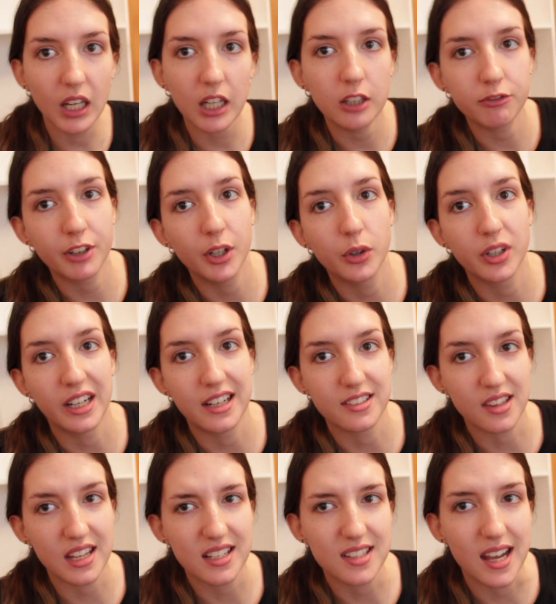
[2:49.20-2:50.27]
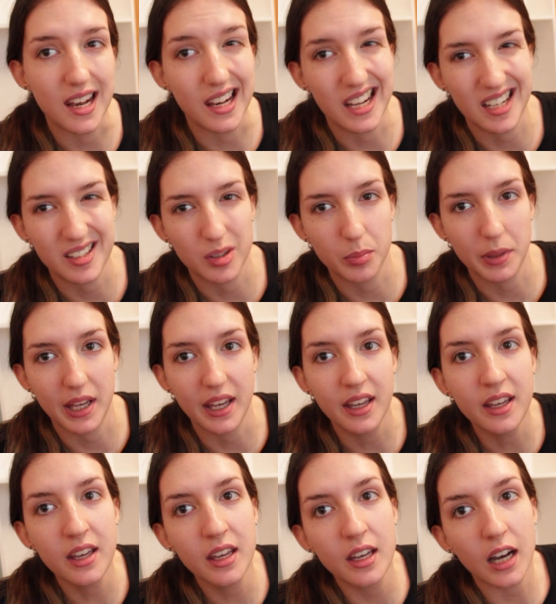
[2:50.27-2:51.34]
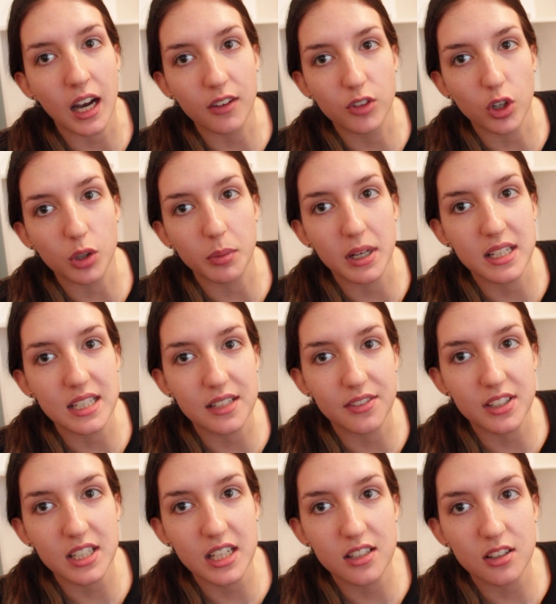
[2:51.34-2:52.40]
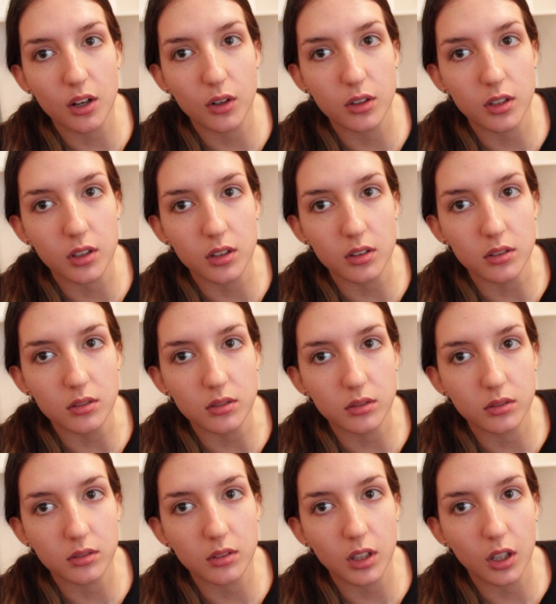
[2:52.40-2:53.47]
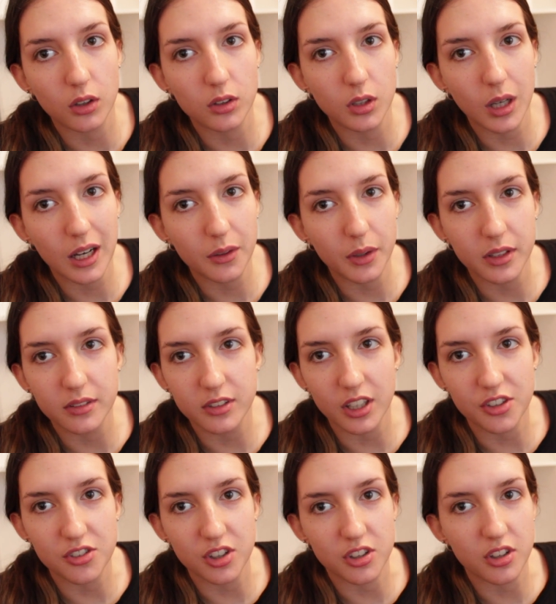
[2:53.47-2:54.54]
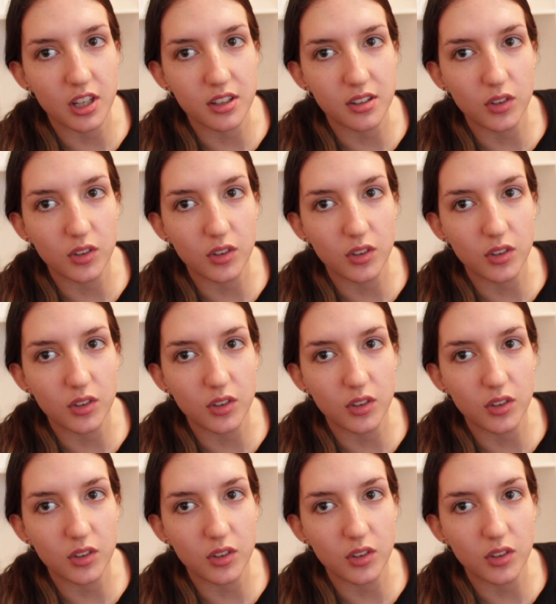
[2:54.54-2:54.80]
I've reorganised this a little bit. I've got my DVDs along the along the how do I gesture to this?